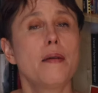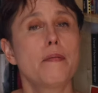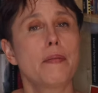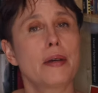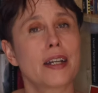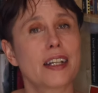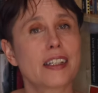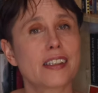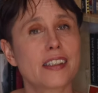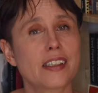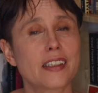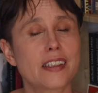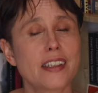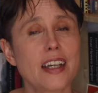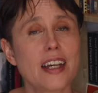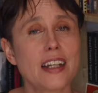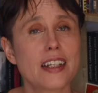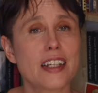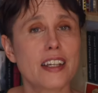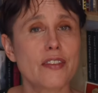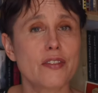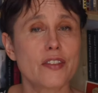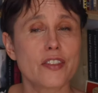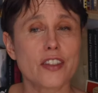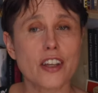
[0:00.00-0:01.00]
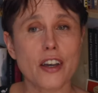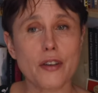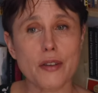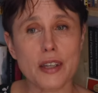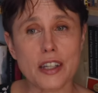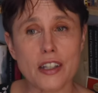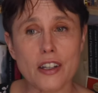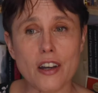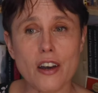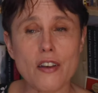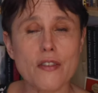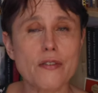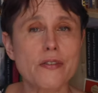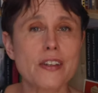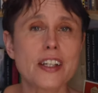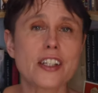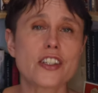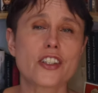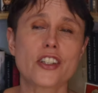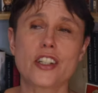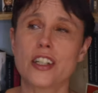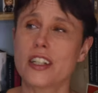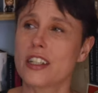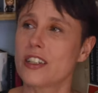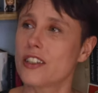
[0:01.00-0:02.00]
But as I said, even though he got
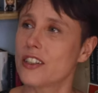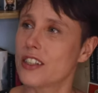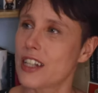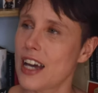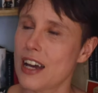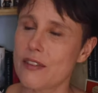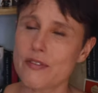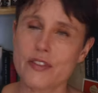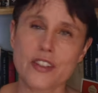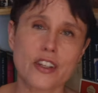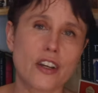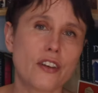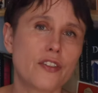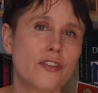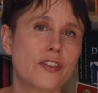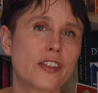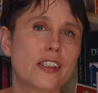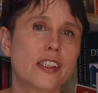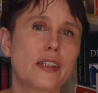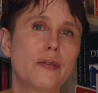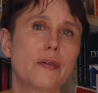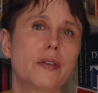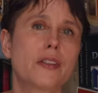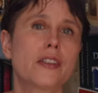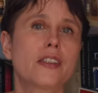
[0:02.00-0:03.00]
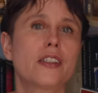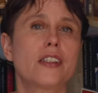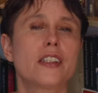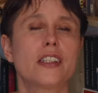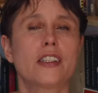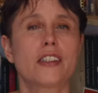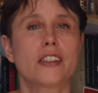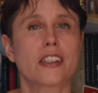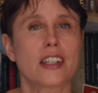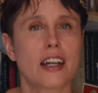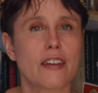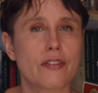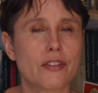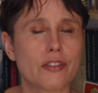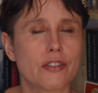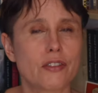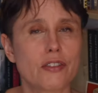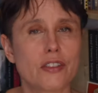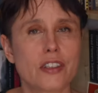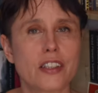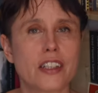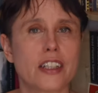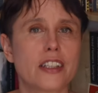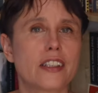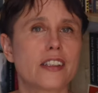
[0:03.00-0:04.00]
rich and he could have the office he wanted, he could have
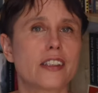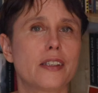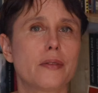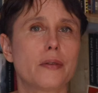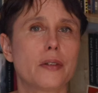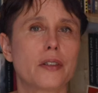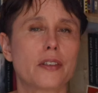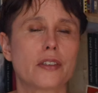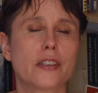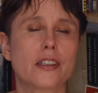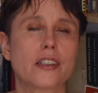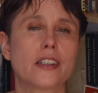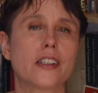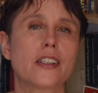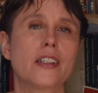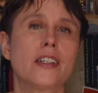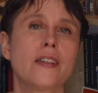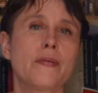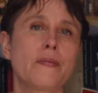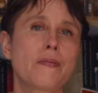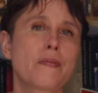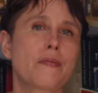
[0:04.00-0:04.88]
all the things he wanted,